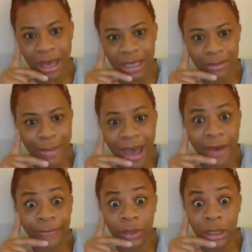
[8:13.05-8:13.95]
is
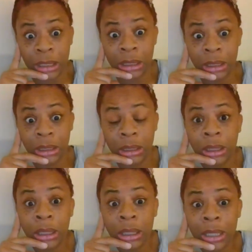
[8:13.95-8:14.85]
baffling.
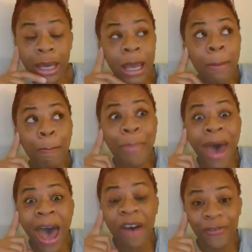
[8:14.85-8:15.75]
It
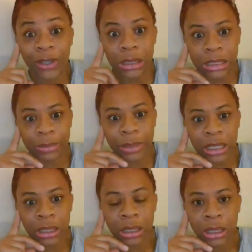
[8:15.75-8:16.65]
baffles me.